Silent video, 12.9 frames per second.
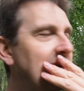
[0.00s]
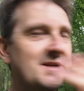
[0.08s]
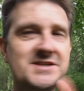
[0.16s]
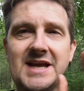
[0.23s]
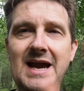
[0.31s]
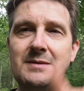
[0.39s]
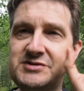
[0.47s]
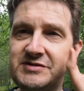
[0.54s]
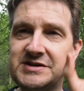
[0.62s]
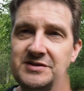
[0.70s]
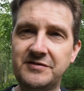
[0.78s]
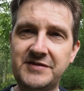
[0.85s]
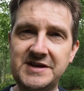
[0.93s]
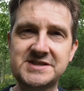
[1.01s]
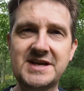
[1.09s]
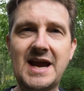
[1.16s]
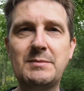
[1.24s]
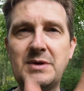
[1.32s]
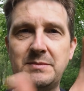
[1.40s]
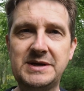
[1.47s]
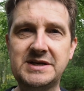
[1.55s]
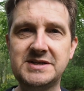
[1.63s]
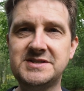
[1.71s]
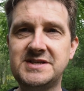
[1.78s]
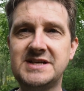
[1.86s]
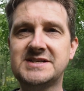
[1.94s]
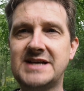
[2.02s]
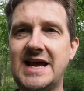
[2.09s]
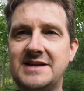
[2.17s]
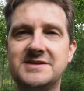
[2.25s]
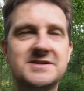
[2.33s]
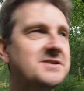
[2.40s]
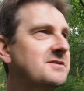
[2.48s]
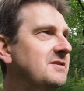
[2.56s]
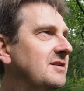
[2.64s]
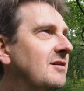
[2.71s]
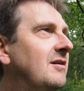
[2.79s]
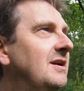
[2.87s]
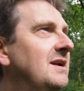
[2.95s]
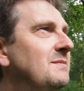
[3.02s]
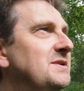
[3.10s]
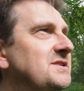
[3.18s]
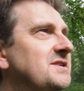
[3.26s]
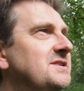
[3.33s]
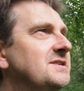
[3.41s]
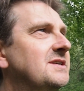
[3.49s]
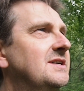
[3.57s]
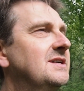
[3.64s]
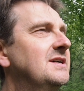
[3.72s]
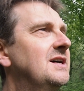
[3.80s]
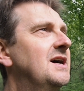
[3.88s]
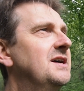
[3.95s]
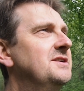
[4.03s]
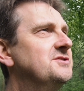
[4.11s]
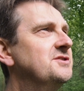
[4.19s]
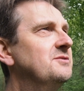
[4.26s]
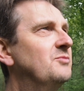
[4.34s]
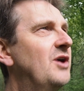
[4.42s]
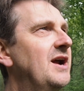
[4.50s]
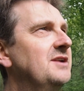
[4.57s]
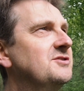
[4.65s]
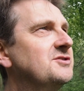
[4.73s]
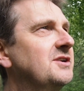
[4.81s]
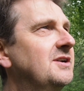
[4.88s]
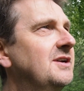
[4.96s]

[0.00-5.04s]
capture it on this camera because this lens has only got a limited zoom range.